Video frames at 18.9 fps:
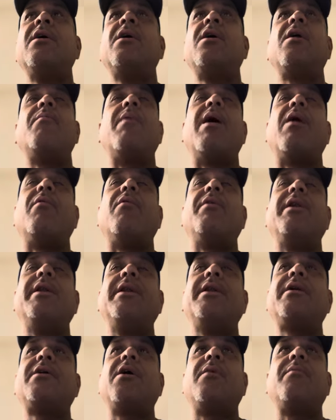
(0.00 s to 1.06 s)
about we need
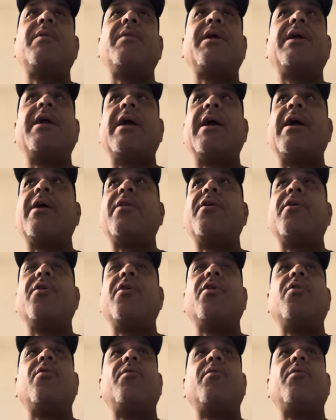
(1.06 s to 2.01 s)
to come together,